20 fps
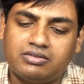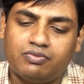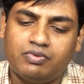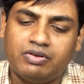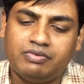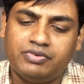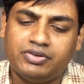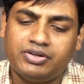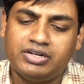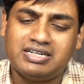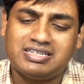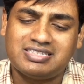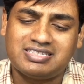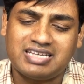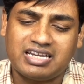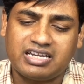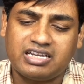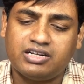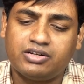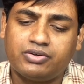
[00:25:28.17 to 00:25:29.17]
When we read
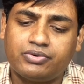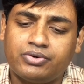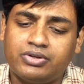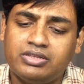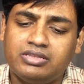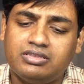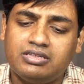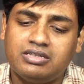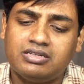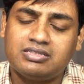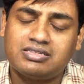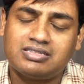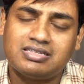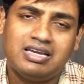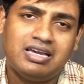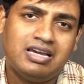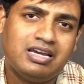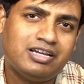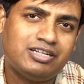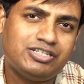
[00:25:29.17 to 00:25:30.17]
2 Corinthians
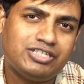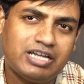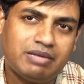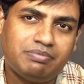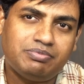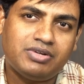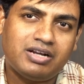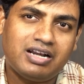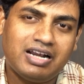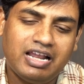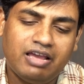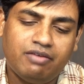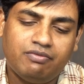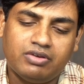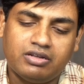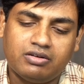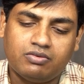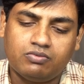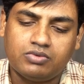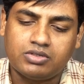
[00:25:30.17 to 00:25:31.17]
chapter
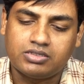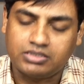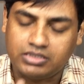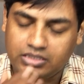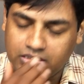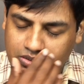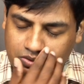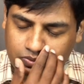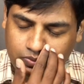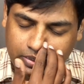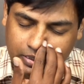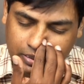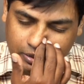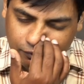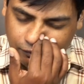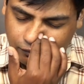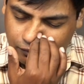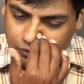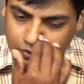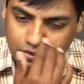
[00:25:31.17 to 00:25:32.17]
11 verses
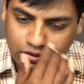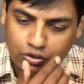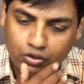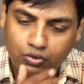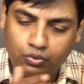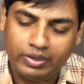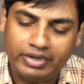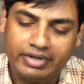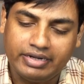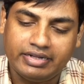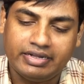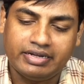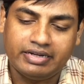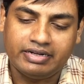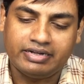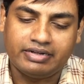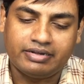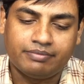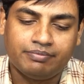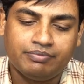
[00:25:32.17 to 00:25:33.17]
24 to
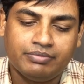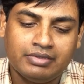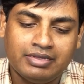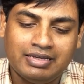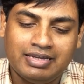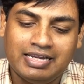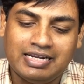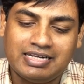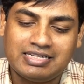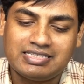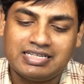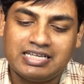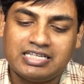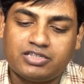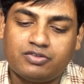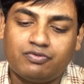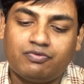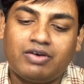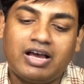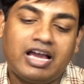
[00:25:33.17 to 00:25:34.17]
28, it
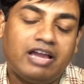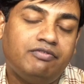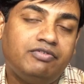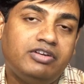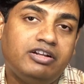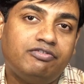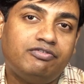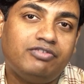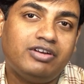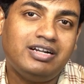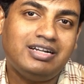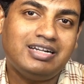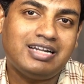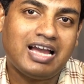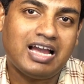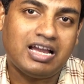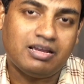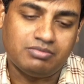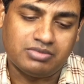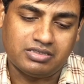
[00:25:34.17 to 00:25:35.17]
says five different
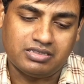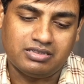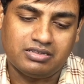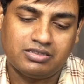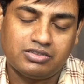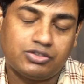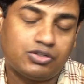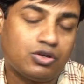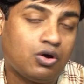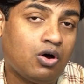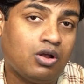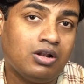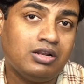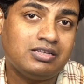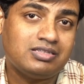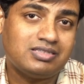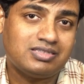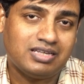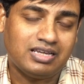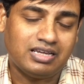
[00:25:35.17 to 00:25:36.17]
times Paul
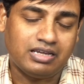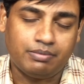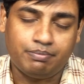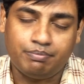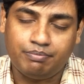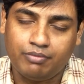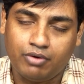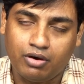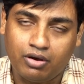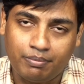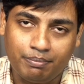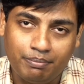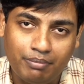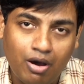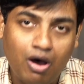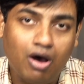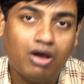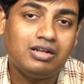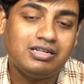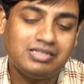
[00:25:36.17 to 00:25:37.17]

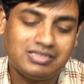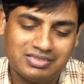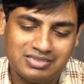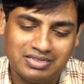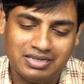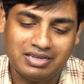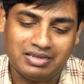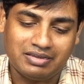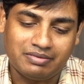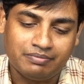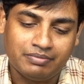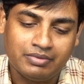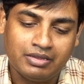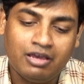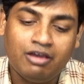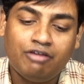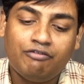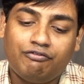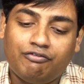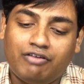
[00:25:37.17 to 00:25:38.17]
is saying
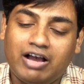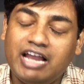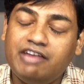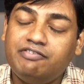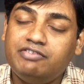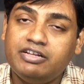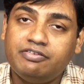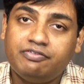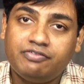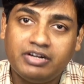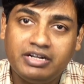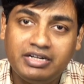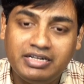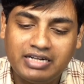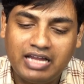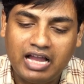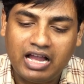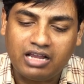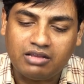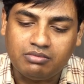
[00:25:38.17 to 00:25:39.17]
five different
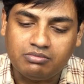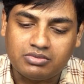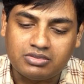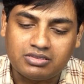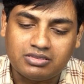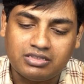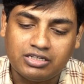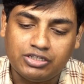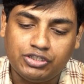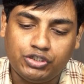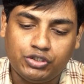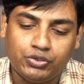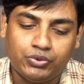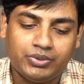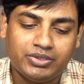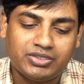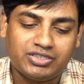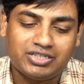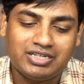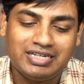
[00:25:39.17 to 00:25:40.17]
times the
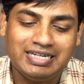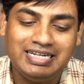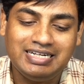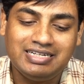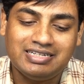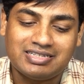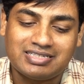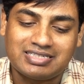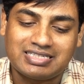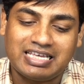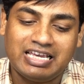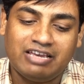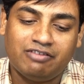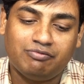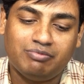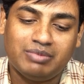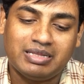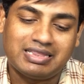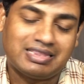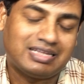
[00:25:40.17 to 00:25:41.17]
Jewish leaders gave
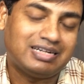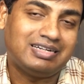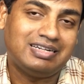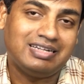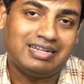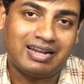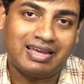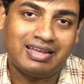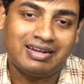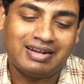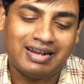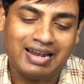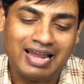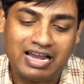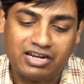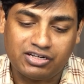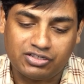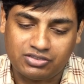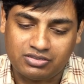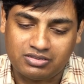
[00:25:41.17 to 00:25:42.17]
me 39
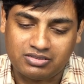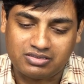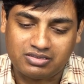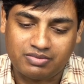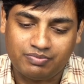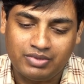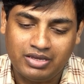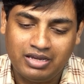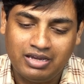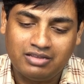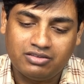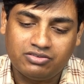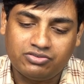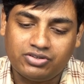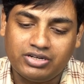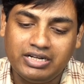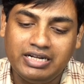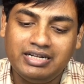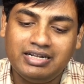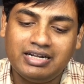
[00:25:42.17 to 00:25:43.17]
lashes,
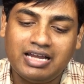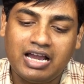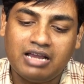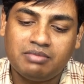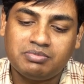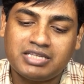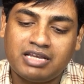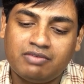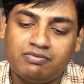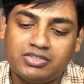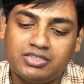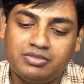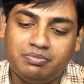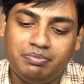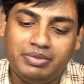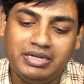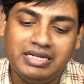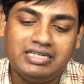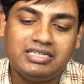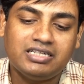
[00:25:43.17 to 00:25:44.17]
three times I was
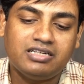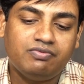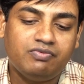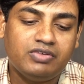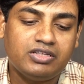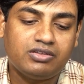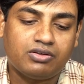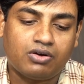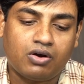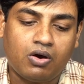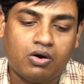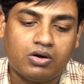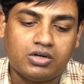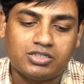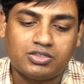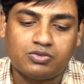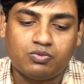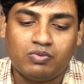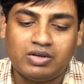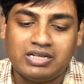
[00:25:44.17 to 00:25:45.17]
beaten with
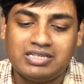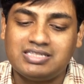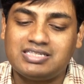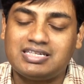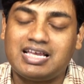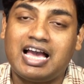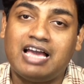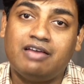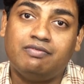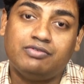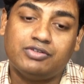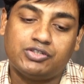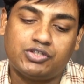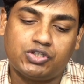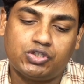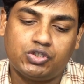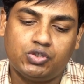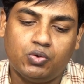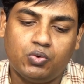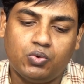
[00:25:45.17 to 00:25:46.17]
rods, once I was
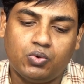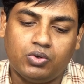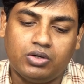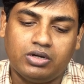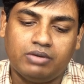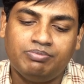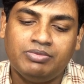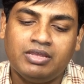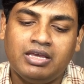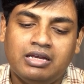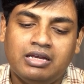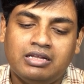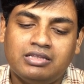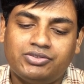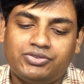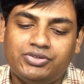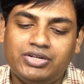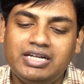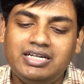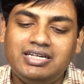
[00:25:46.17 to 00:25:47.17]
stoned,
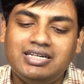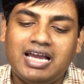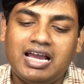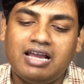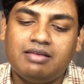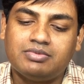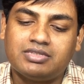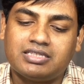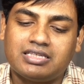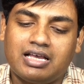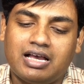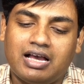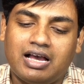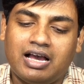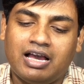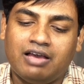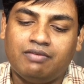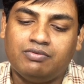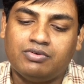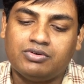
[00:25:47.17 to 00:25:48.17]
three times
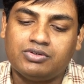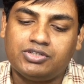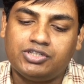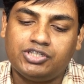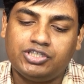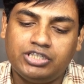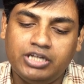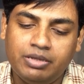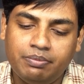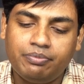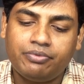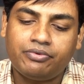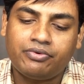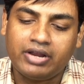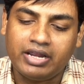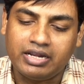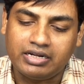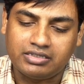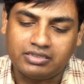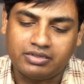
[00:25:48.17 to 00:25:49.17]
I was
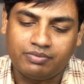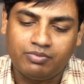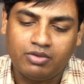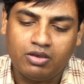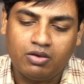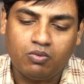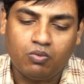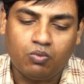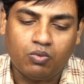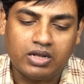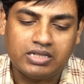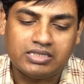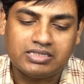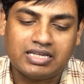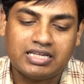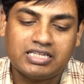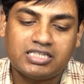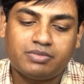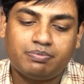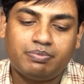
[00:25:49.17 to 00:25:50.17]
shipwrecked, once
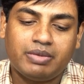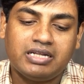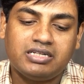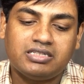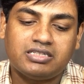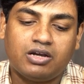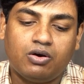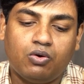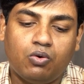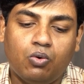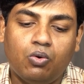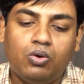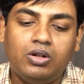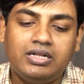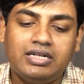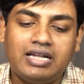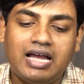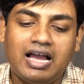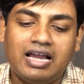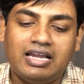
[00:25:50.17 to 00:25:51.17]
I spent a whole
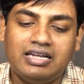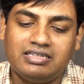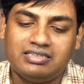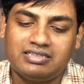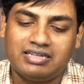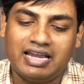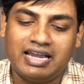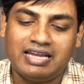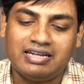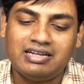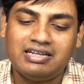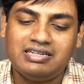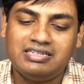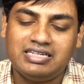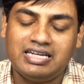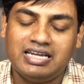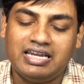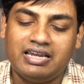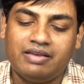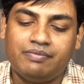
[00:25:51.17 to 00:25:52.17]
night and a
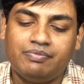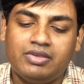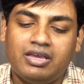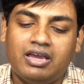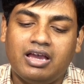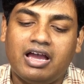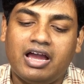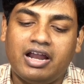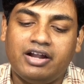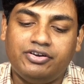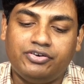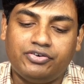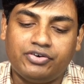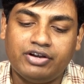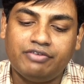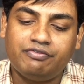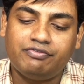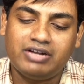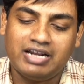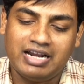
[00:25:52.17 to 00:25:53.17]
day
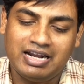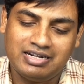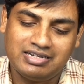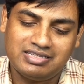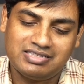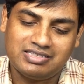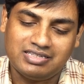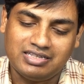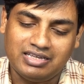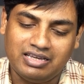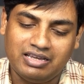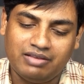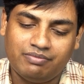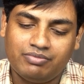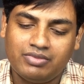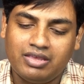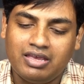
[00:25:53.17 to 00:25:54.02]
adrift at sea.